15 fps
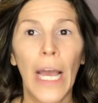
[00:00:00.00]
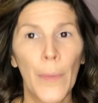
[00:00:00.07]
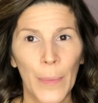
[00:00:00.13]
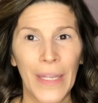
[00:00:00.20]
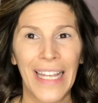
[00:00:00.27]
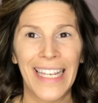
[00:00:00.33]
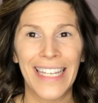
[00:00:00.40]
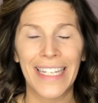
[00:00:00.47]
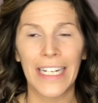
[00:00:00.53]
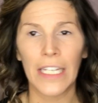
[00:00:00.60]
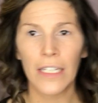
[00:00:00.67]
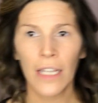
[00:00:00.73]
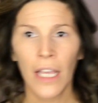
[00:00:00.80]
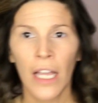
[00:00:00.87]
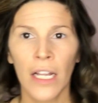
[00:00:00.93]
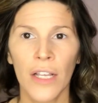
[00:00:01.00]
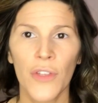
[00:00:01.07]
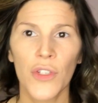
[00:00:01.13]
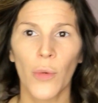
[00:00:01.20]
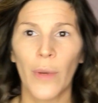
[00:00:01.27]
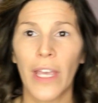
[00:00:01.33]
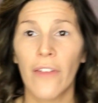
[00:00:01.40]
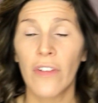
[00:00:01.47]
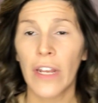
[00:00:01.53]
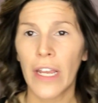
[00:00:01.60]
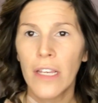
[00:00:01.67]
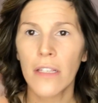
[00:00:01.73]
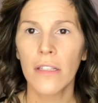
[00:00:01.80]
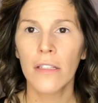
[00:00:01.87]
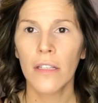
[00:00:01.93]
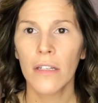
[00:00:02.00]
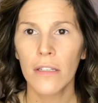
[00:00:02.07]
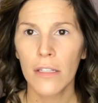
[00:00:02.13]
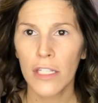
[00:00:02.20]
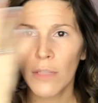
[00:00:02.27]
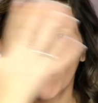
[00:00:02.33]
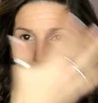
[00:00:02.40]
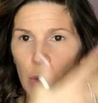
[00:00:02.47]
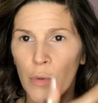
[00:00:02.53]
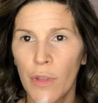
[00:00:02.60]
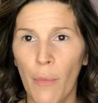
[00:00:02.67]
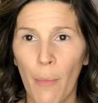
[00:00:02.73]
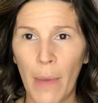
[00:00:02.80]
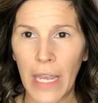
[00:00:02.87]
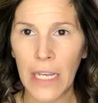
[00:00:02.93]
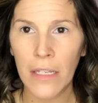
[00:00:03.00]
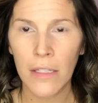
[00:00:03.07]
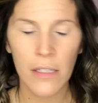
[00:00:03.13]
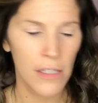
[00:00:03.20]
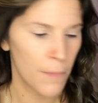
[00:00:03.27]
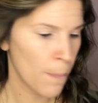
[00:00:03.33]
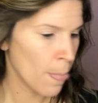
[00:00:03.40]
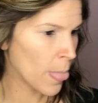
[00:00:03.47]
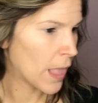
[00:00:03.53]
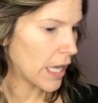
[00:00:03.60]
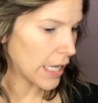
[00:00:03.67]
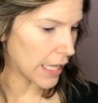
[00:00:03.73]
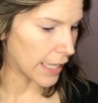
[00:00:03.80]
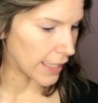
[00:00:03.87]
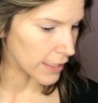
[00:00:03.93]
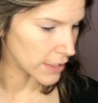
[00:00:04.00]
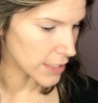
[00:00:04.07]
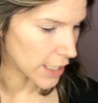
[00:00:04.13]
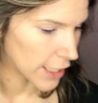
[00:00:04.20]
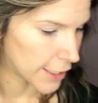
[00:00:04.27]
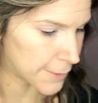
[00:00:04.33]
I'm liking it. So we have a nice smooth base and